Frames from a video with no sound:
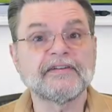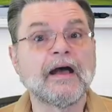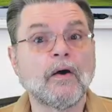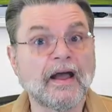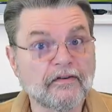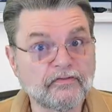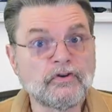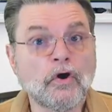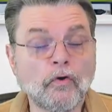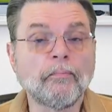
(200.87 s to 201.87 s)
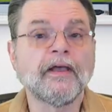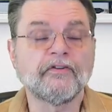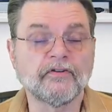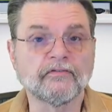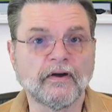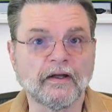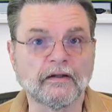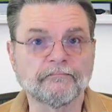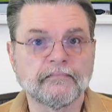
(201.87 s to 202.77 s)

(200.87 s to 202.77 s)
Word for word: now, I have no paging file.